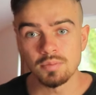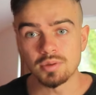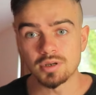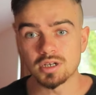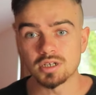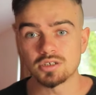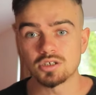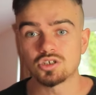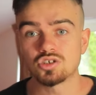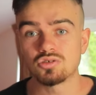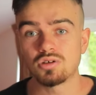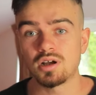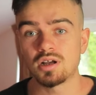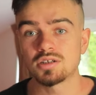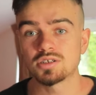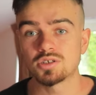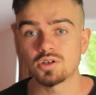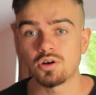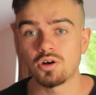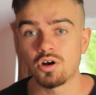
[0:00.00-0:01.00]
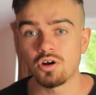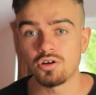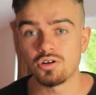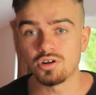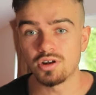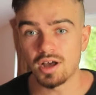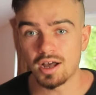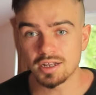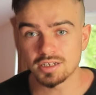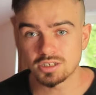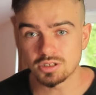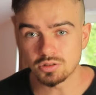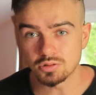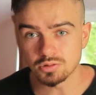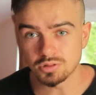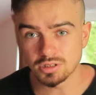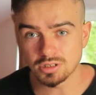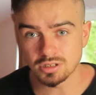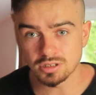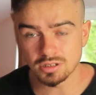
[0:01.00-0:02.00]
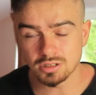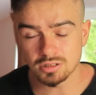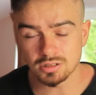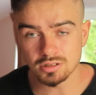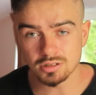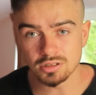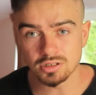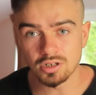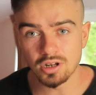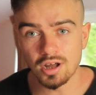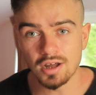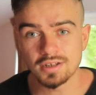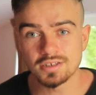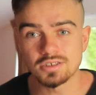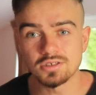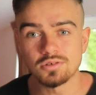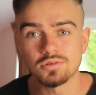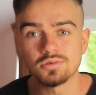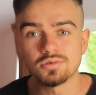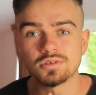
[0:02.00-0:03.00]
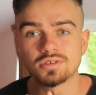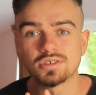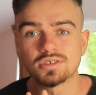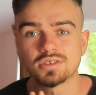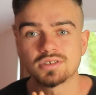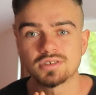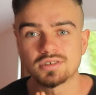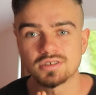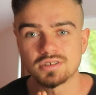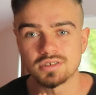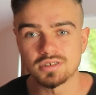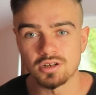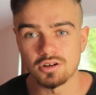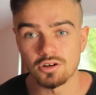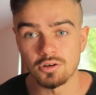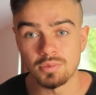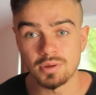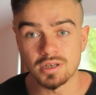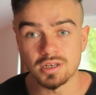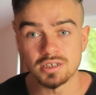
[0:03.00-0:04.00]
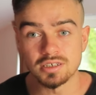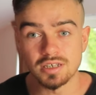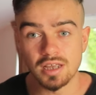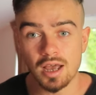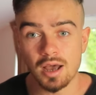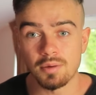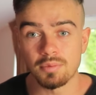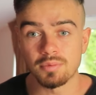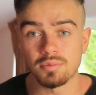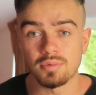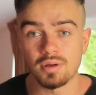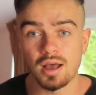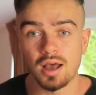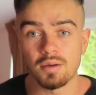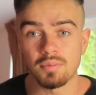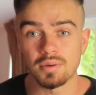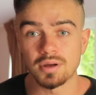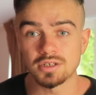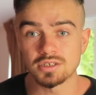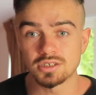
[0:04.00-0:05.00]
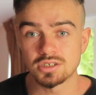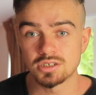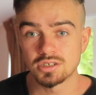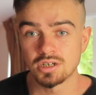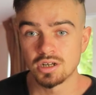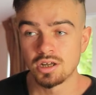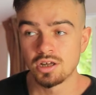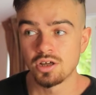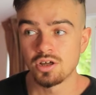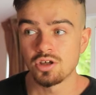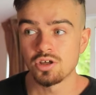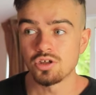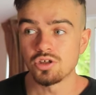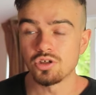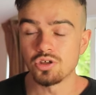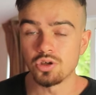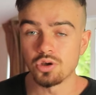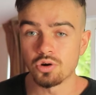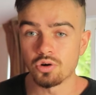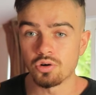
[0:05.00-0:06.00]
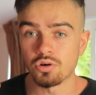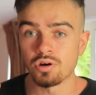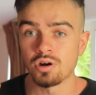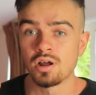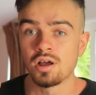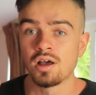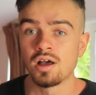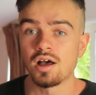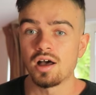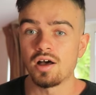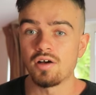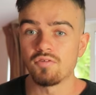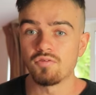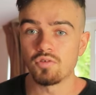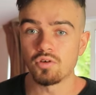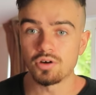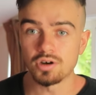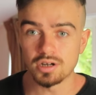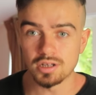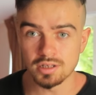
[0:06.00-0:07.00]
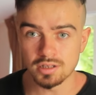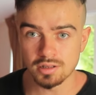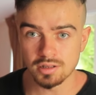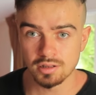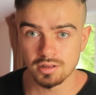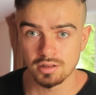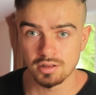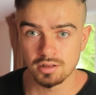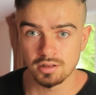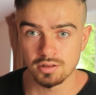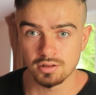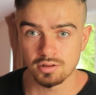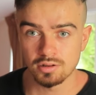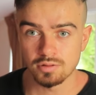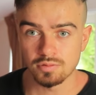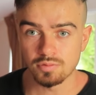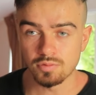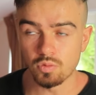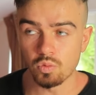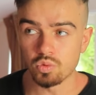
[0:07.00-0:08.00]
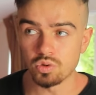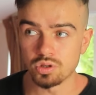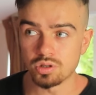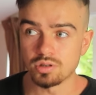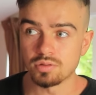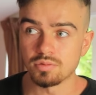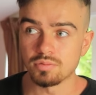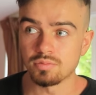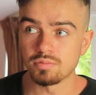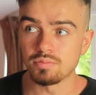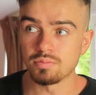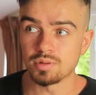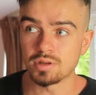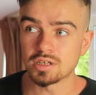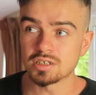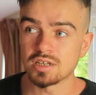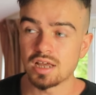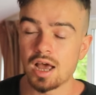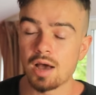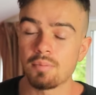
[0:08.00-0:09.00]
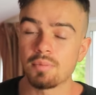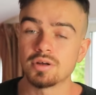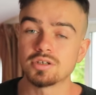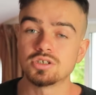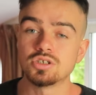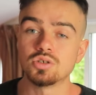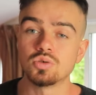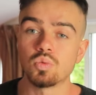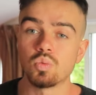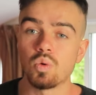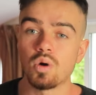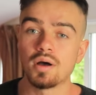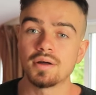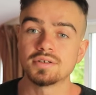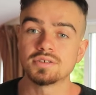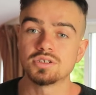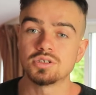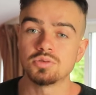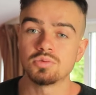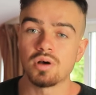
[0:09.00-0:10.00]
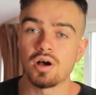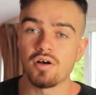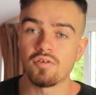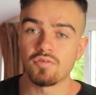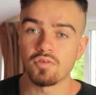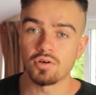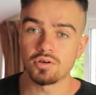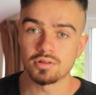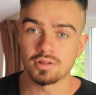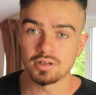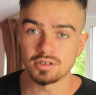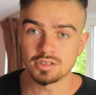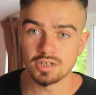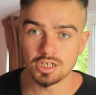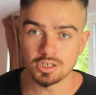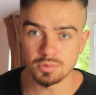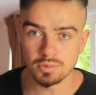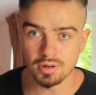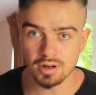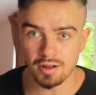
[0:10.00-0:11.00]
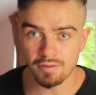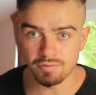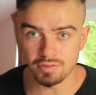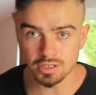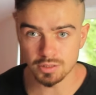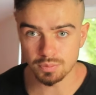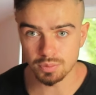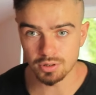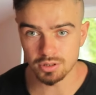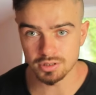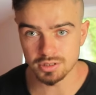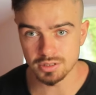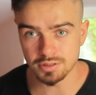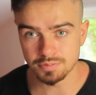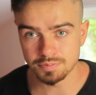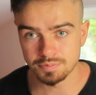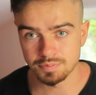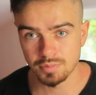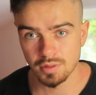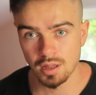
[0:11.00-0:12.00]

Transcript: because you're trying so hard not to not to stutter because of how how much you're avoiding because of how much you want to avoid the judgment of this person